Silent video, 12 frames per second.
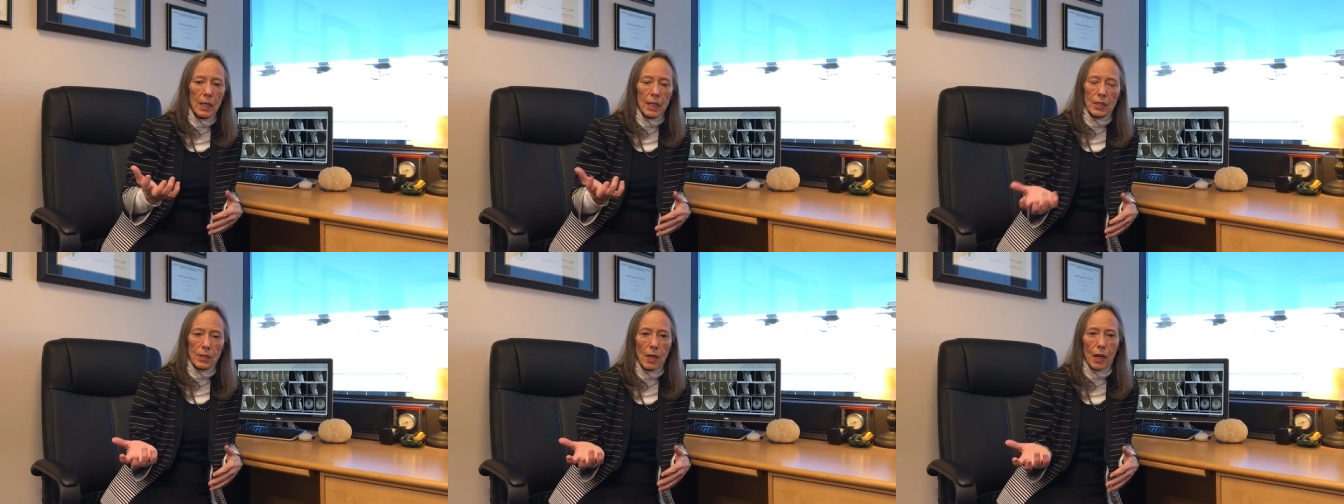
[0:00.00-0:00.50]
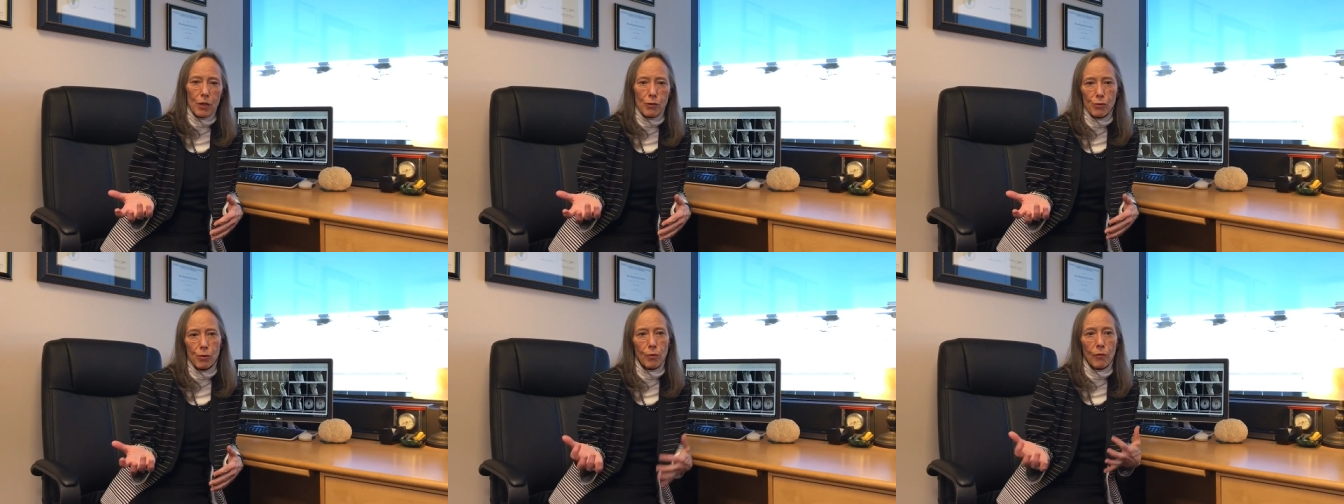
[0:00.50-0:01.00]
It's not a
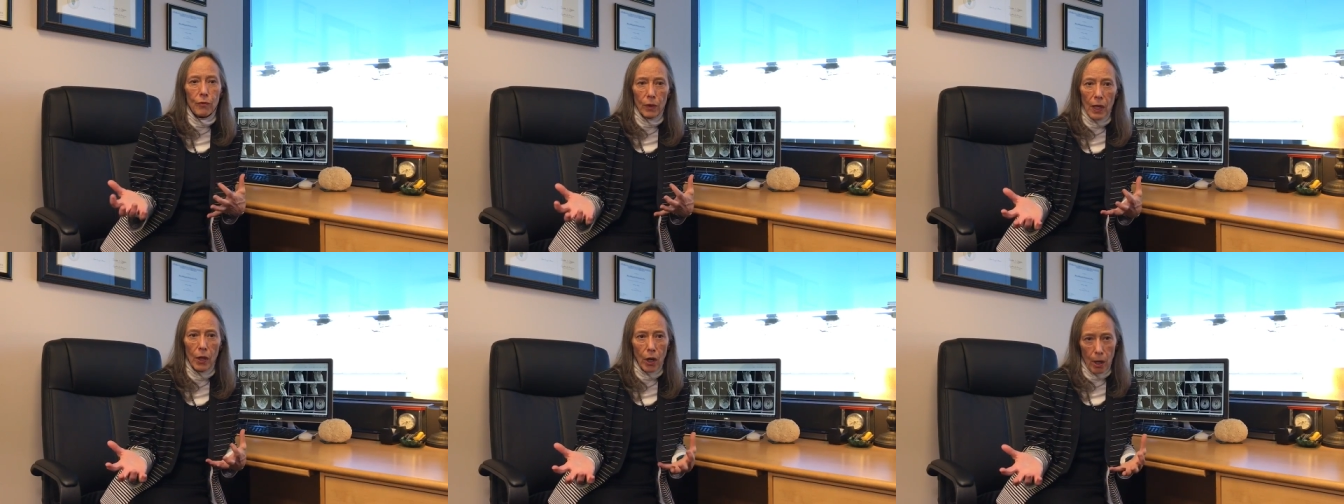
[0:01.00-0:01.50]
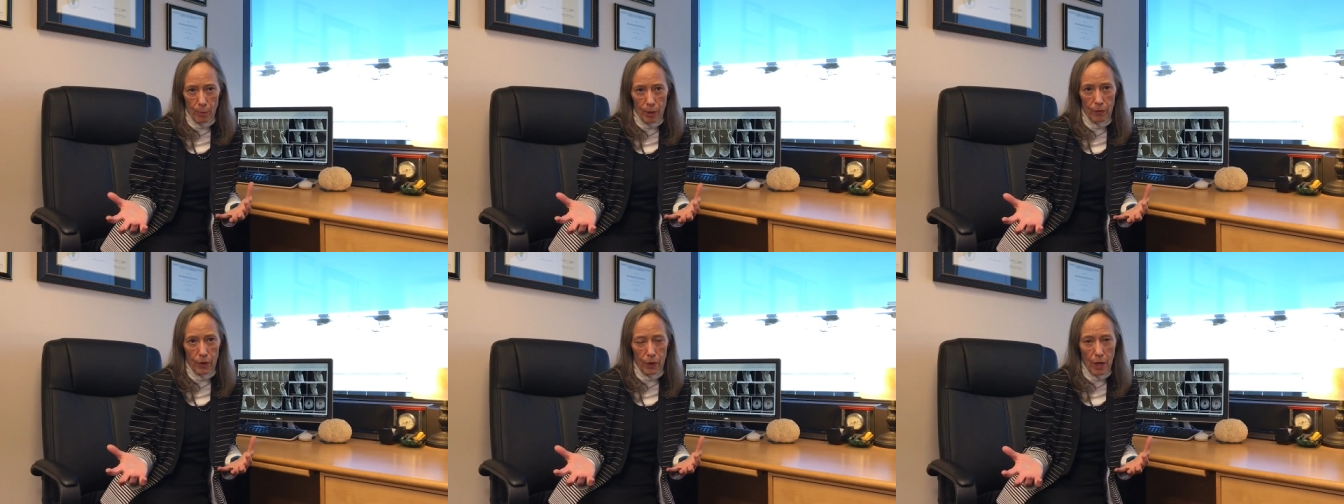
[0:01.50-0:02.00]
true flare-up
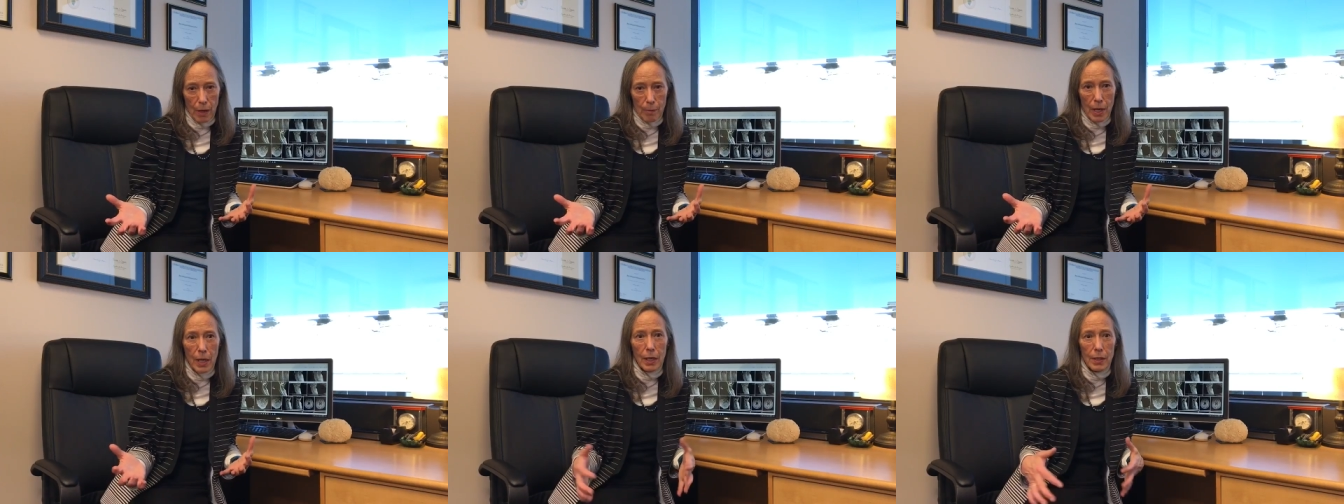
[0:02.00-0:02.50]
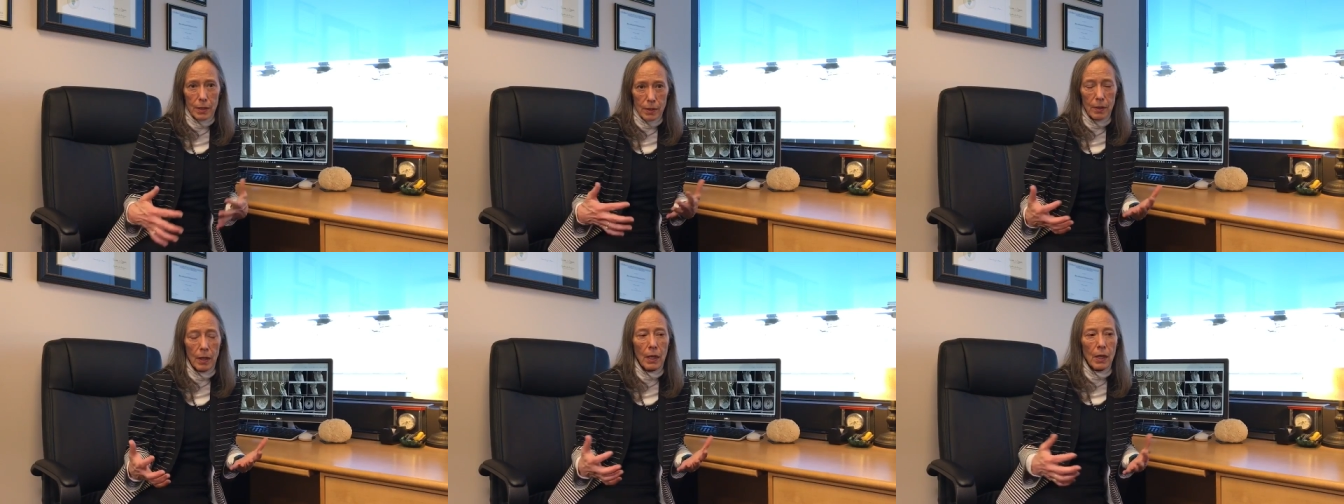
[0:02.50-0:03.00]
of their MS,
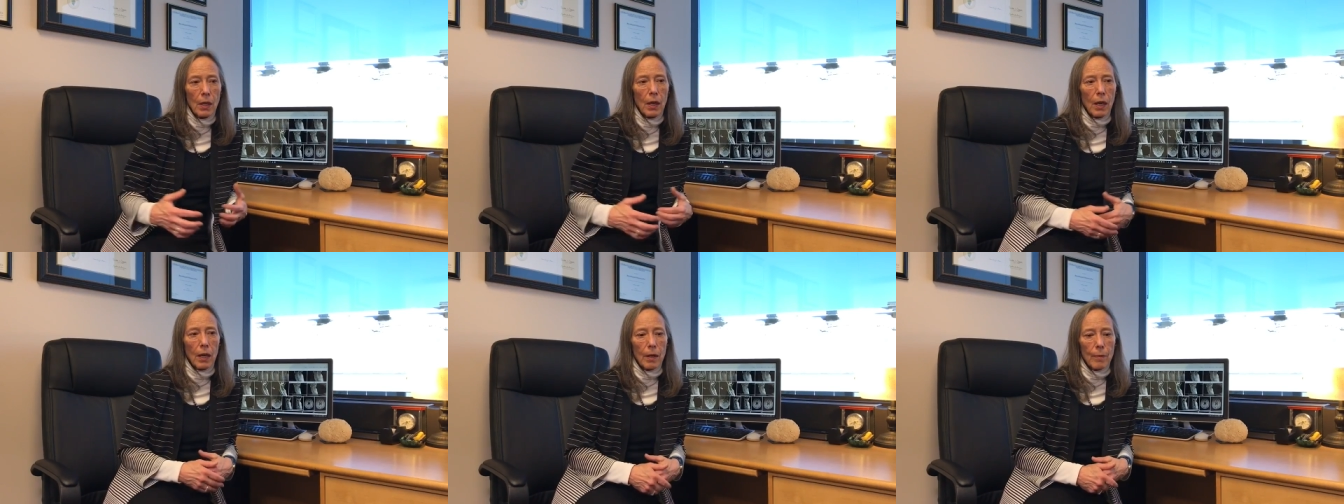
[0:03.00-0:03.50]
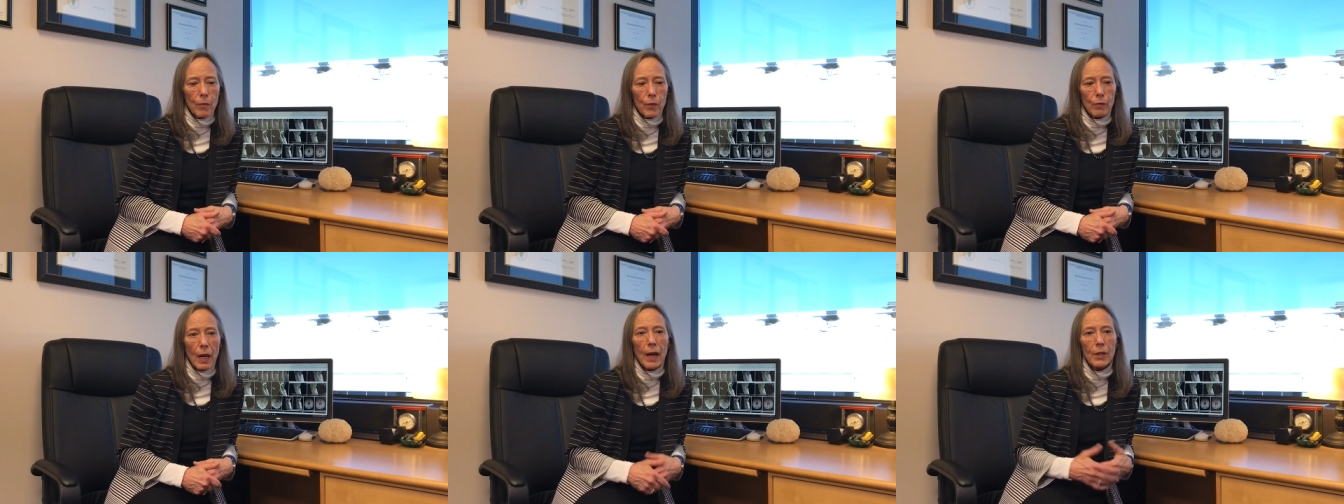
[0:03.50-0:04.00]

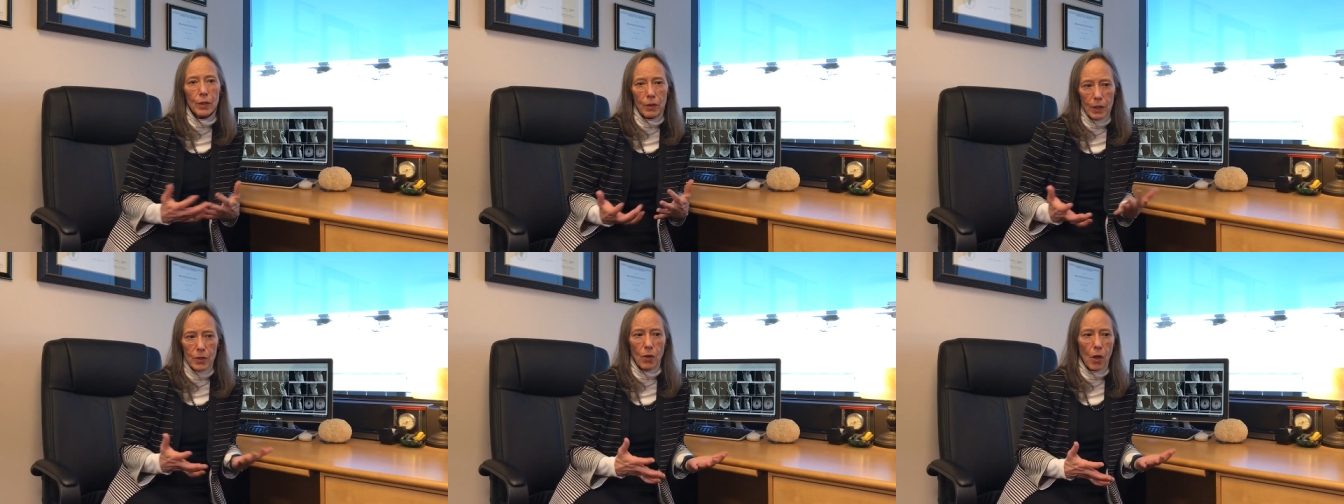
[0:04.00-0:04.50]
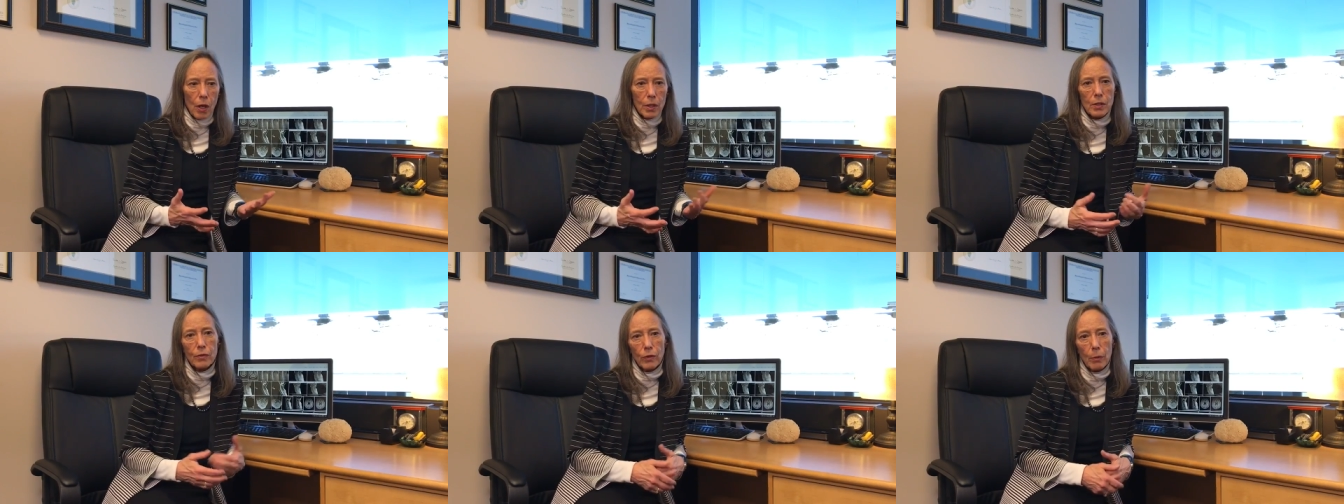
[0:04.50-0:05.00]
rather it's
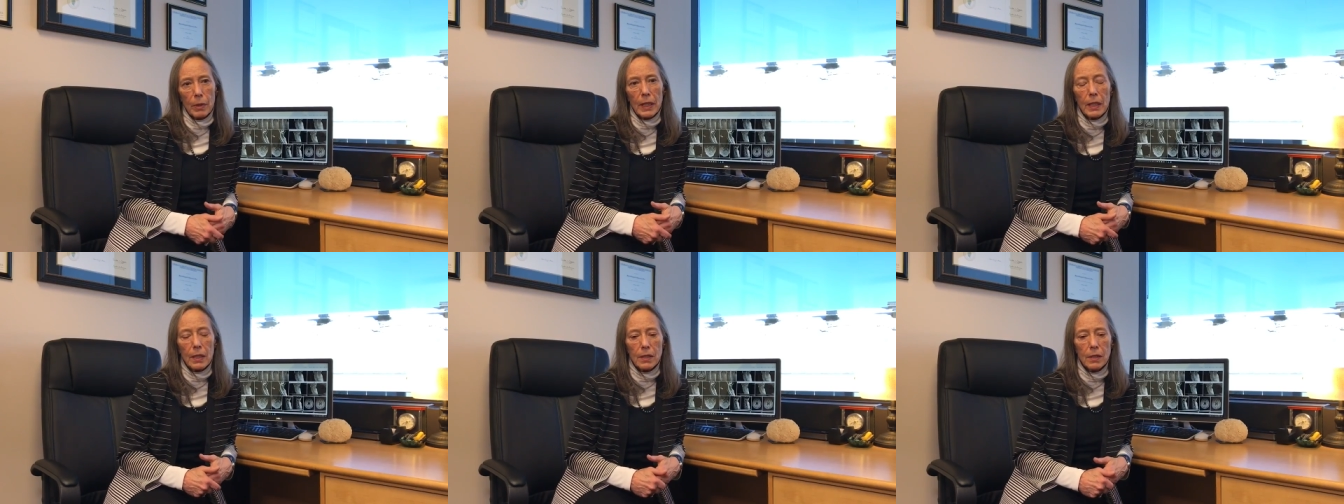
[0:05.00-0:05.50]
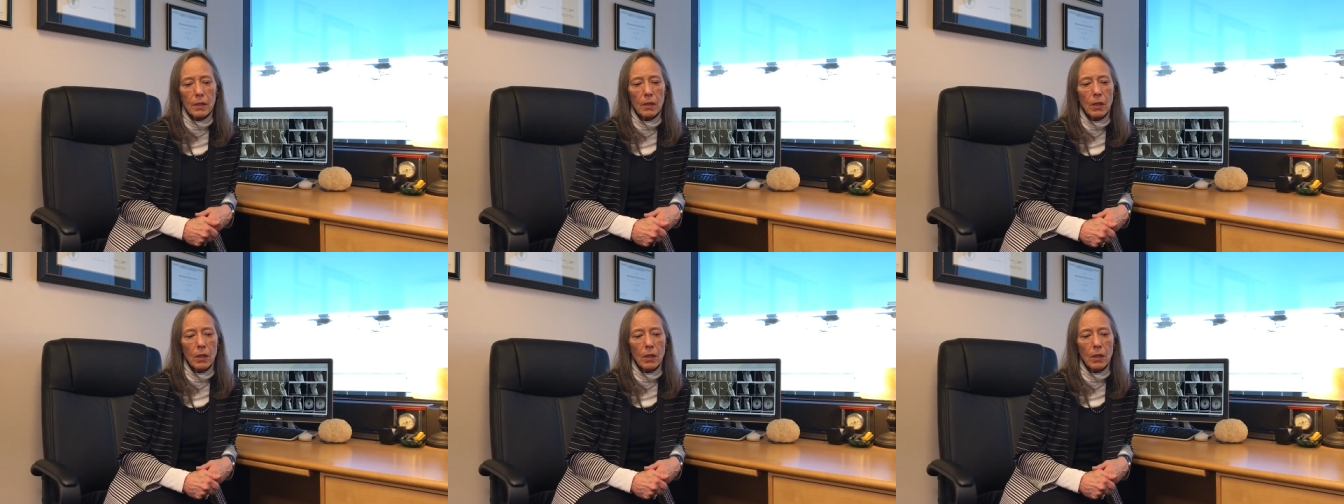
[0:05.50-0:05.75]
caused from heat.